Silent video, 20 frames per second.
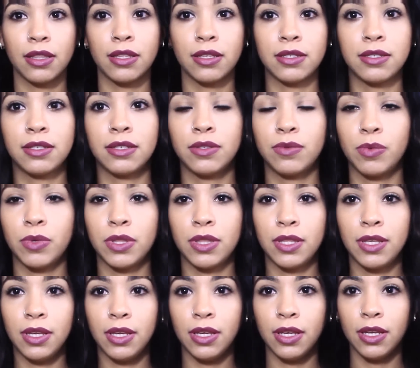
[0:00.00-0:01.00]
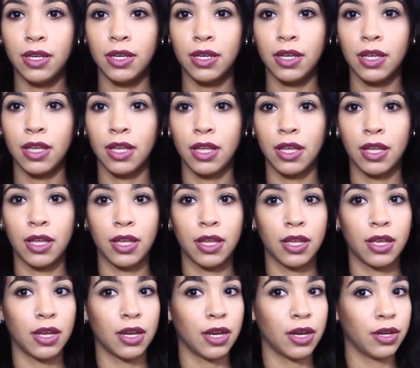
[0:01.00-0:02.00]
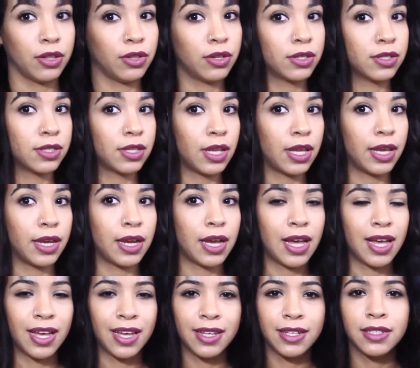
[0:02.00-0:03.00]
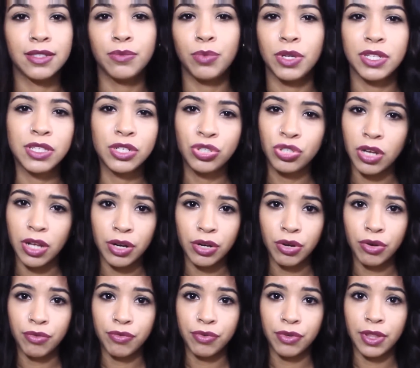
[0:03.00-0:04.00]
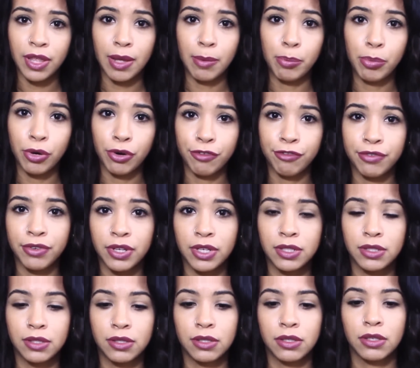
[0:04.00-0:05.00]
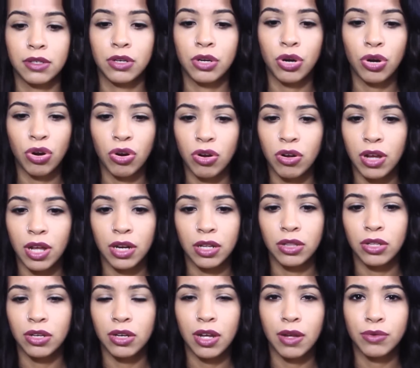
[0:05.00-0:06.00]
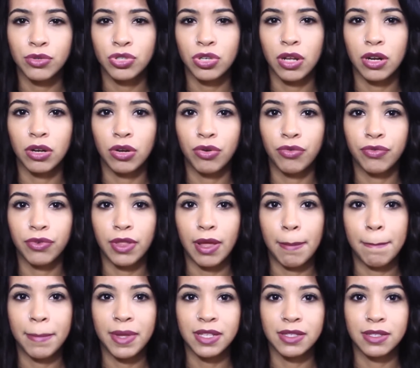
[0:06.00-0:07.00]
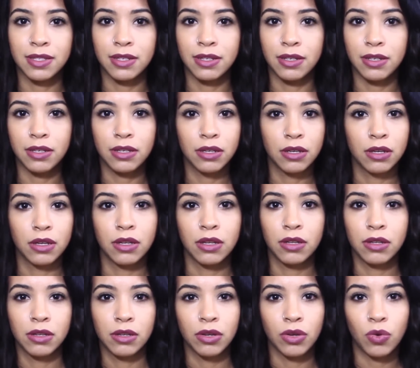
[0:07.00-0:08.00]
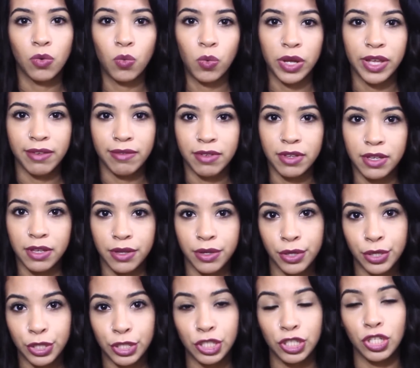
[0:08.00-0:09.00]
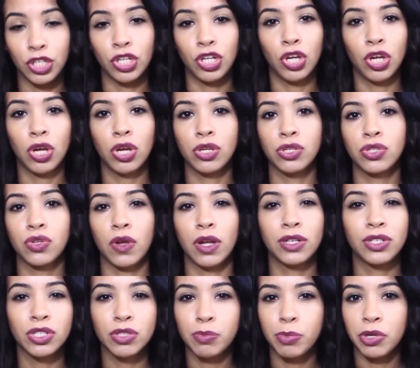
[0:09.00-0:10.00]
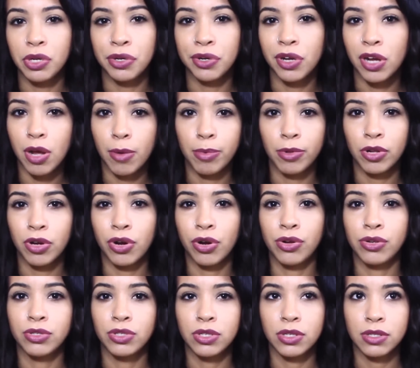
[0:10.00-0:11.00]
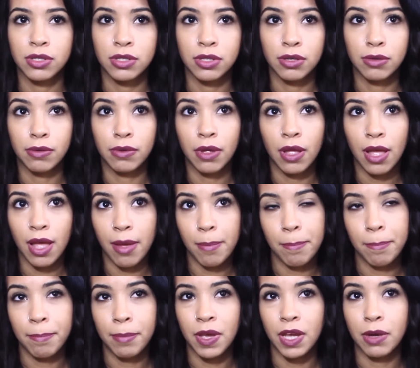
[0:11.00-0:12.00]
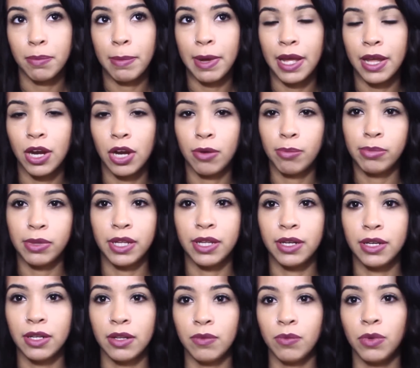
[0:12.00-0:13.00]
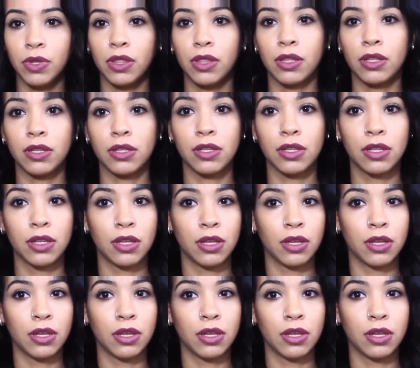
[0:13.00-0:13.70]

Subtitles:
this is what the hair looks like. I wasn't trying to go for that perfect curl kind of look. I was trying to go for that messy, wavy look. So I just put in a couple curls just to make my hair blend in with the